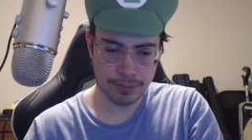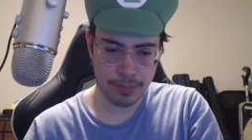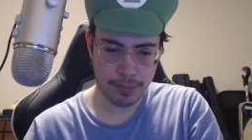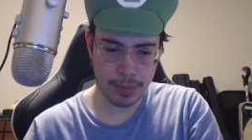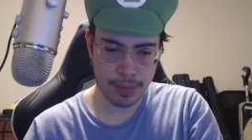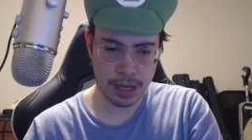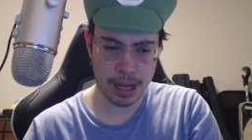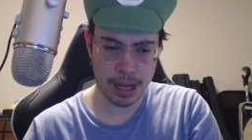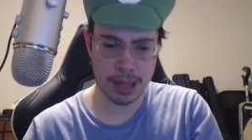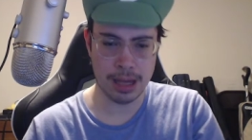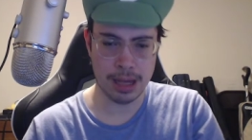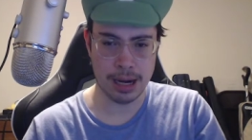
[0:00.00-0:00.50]

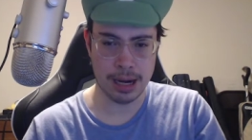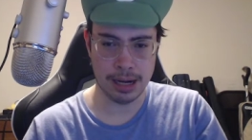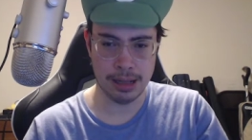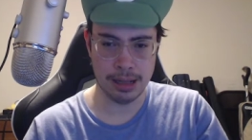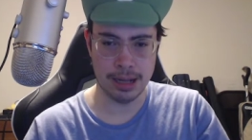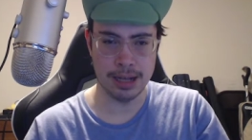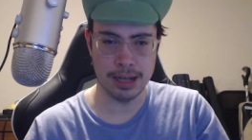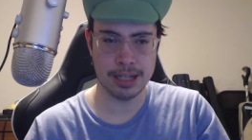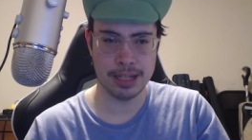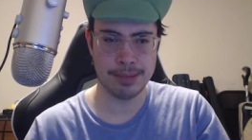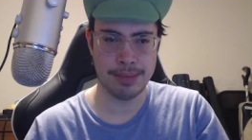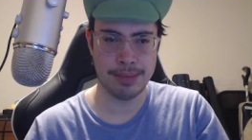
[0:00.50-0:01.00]
And then I
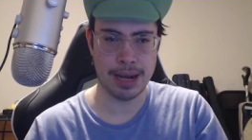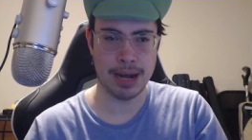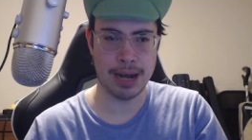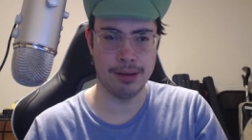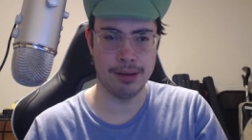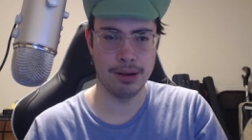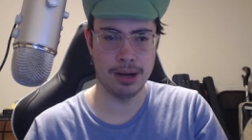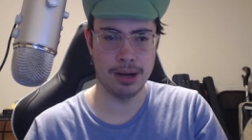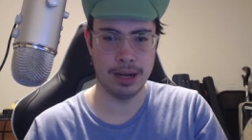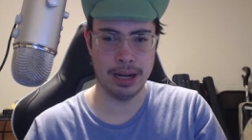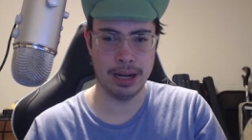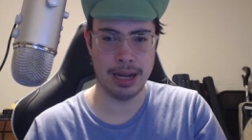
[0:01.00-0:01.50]
lost
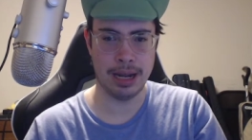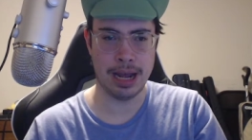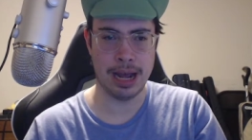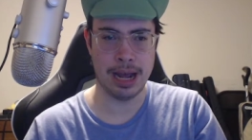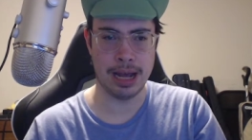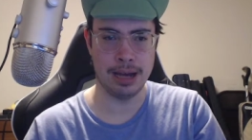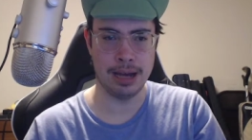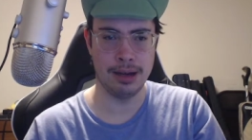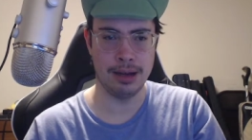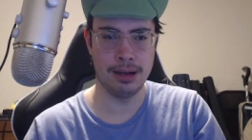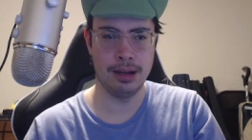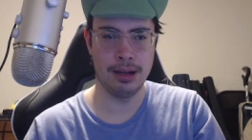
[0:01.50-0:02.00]
power
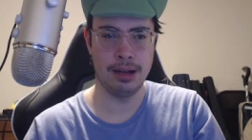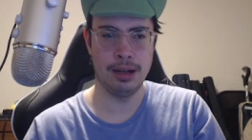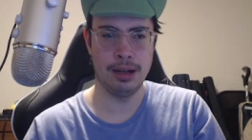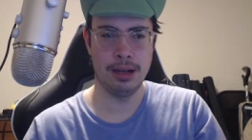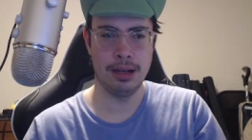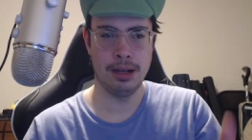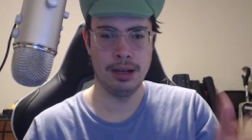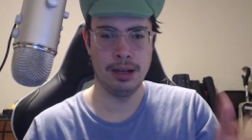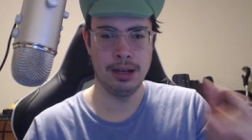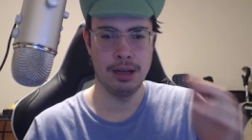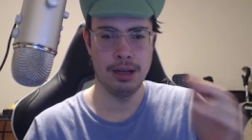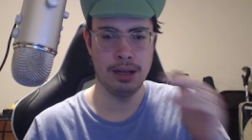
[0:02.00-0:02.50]
again
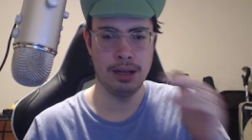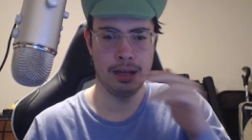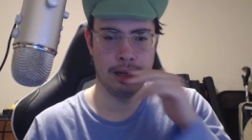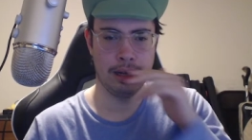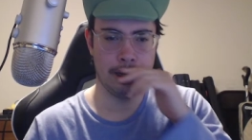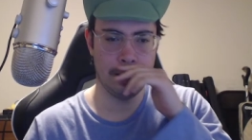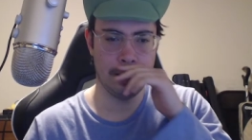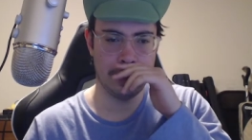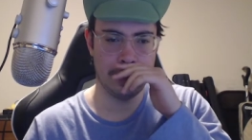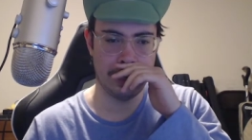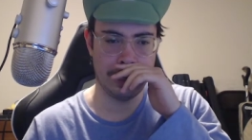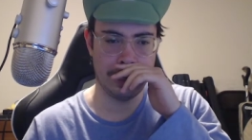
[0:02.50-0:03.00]

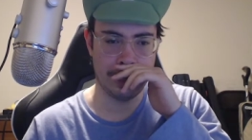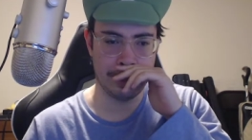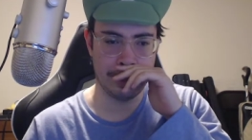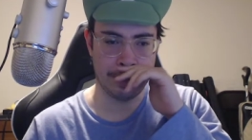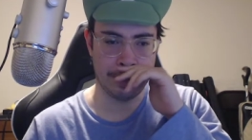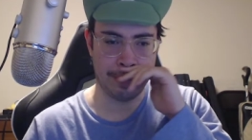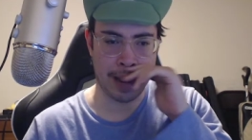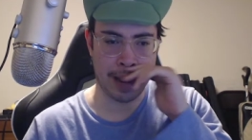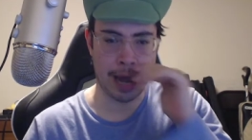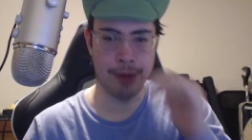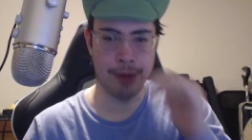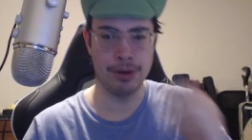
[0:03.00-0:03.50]
the
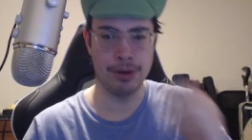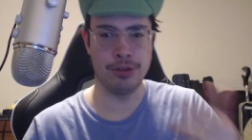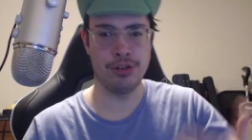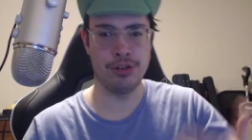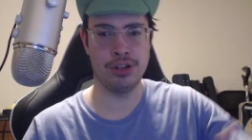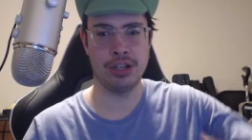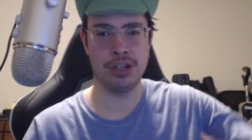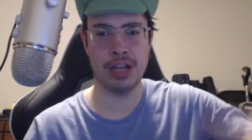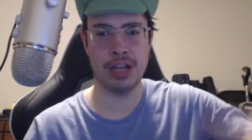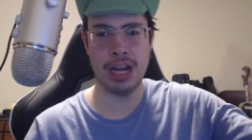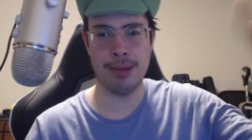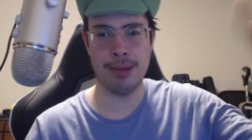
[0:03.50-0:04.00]
power would
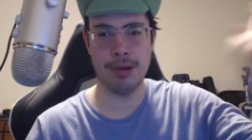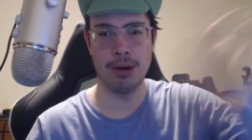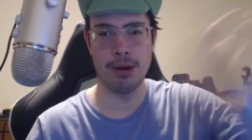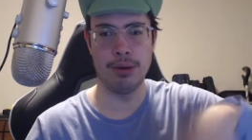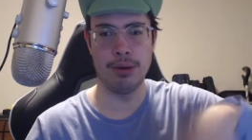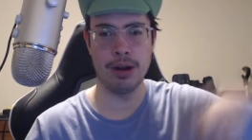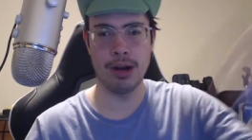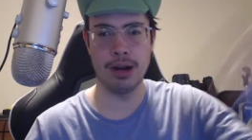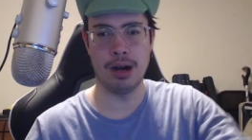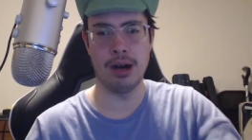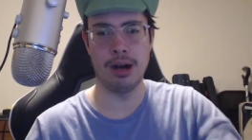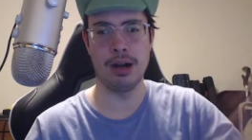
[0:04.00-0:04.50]
just keep
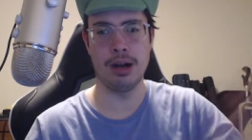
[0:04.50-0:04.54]
going on and